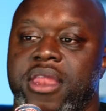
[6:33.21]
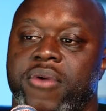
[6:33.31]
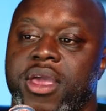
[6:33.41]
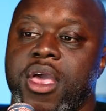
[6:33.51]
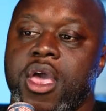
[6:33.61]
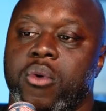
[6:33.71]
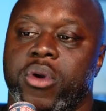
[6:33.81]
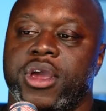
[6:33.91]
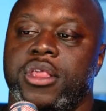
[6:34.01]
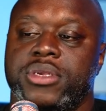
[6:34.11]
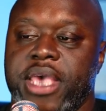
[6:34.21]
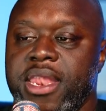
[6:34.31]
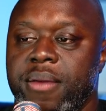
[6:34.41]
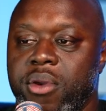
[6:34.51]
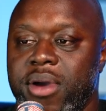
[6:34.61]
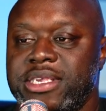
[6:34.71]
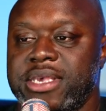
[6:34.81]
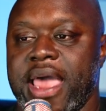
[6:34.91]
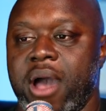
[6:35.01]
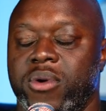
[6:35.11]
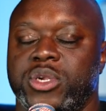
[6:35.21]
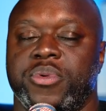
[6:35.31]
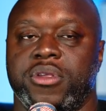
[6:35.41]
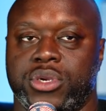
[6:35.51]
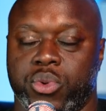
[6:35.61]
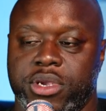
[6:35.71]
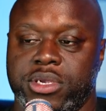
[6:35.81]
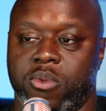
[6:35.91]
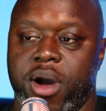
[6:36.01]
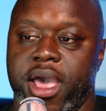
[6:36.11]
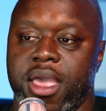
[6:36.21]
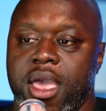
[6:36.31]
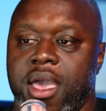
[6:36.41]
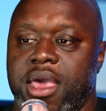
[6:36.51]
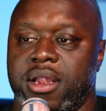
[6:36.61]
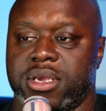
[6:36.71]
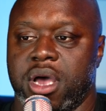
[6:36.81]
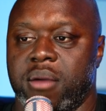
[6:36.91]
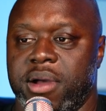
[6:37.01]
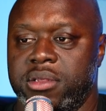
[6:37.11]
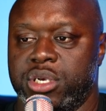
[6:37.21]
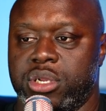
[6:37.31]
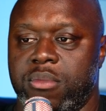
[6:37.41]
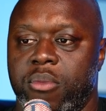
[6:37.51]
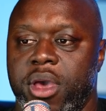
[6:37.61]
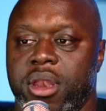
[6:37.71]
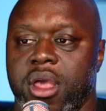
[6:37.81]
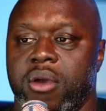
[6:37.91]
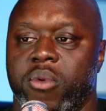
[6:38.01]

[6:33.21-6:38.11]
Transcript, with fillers: Anyway, we're going to use AWS and not Whisper. There's a reason why, and I'll talk about in just a moment.